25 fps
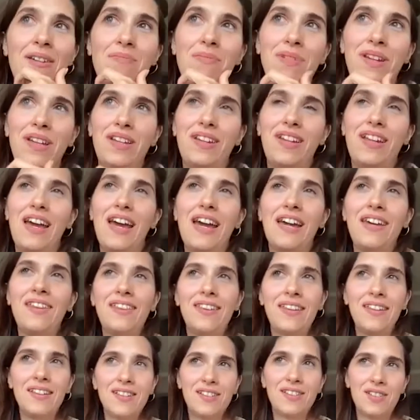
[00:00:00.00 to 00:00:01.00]
mean, I
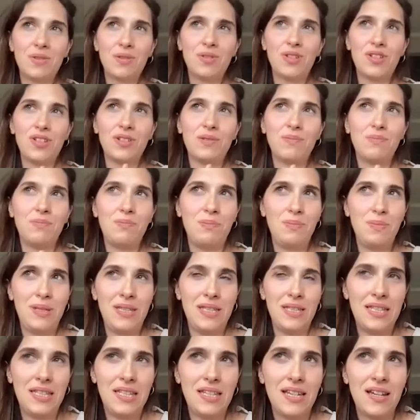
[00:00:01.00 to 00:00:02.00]
think social
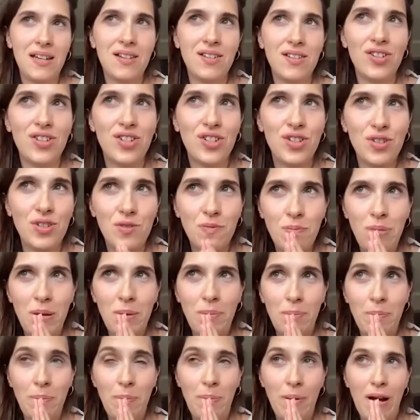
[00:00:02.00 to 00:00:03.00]
media should
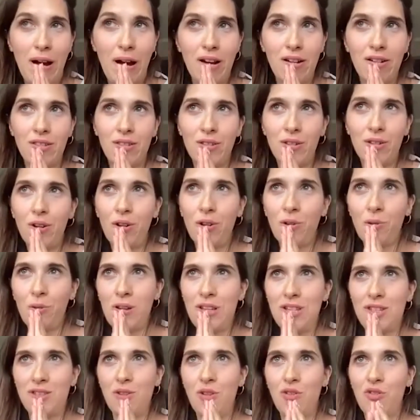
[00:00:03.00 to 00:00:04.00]
be part
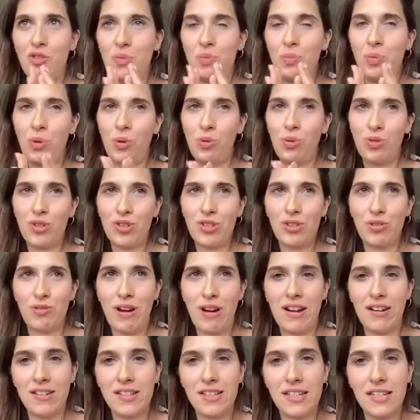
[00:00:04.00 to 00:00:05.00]
always of a broader
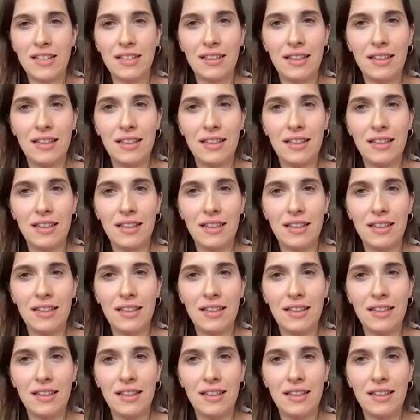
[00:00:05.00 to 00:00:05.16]
strategy.